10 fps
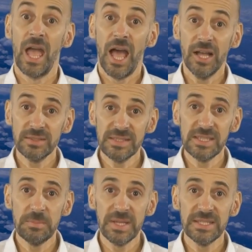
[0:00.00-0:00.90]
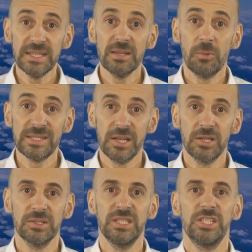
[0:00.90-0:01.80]
anticipating weather
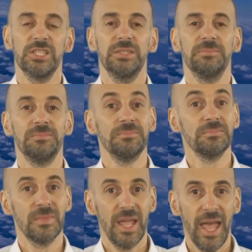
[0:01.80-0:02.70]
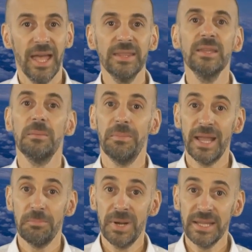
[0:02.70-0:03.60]
conditions, and
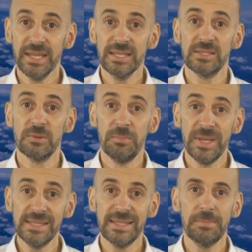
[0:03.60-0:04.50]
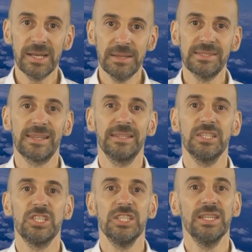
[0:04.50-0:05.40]
by planning the best step climb
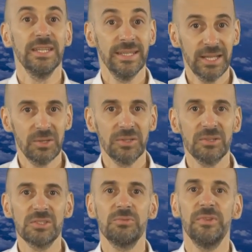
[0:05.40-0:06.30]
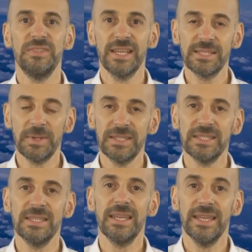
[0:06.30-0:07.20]
strategy in accordance with the
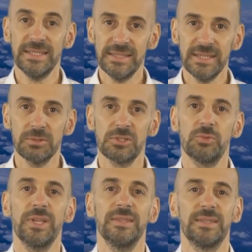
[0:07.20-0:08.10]
expected ATC constraint.